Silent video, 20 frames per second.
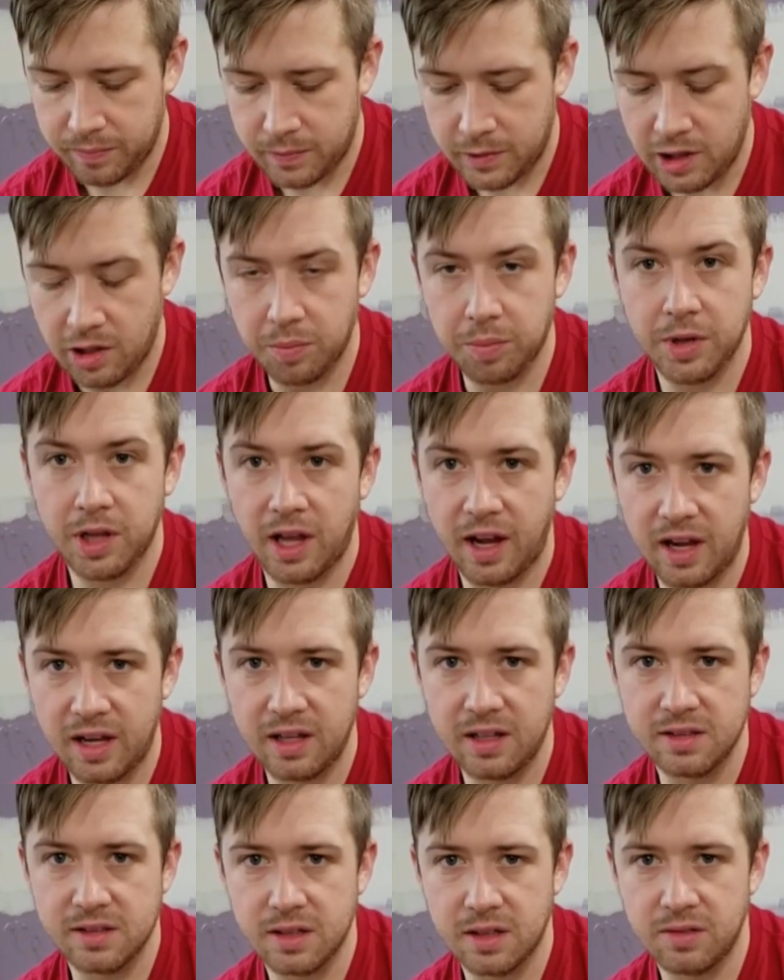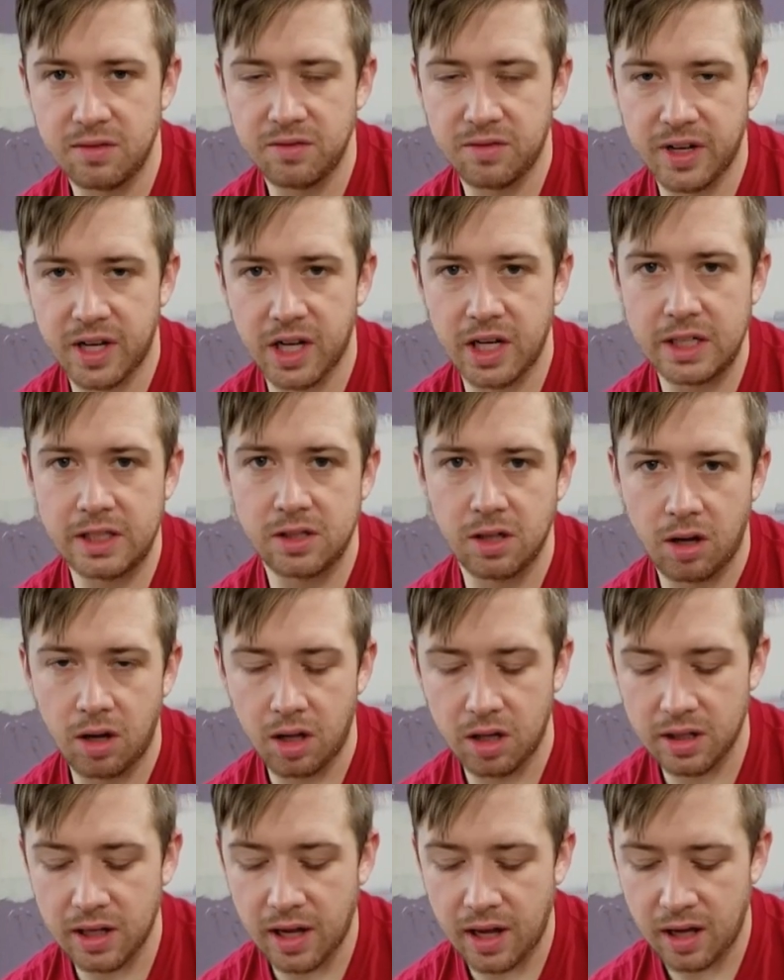your plant isn't very
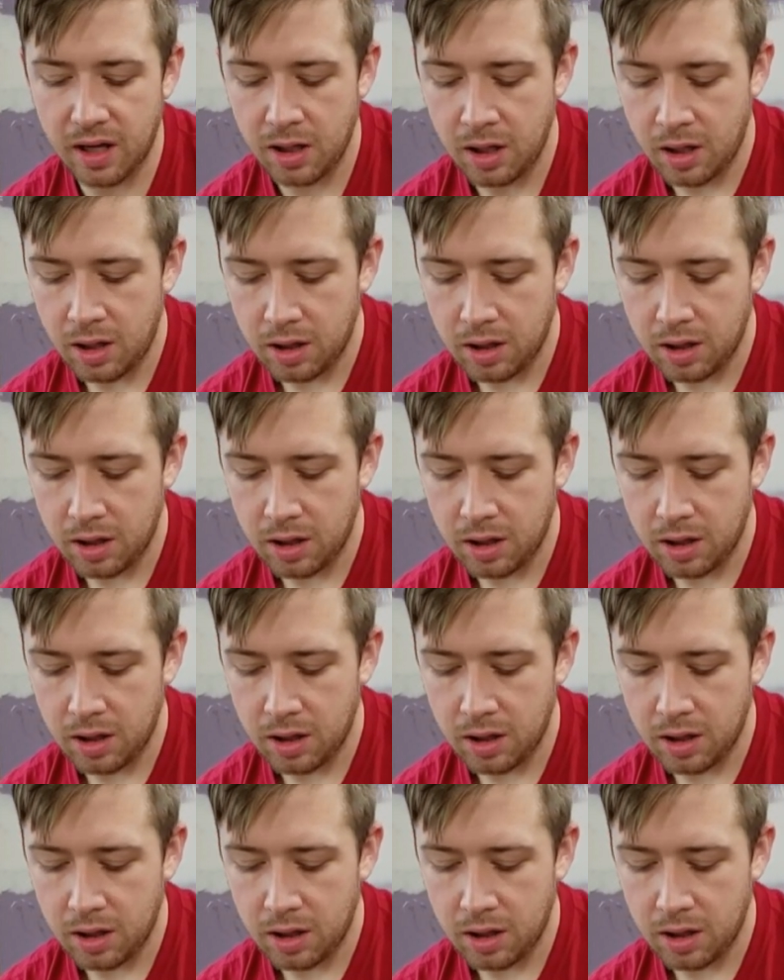tall yet,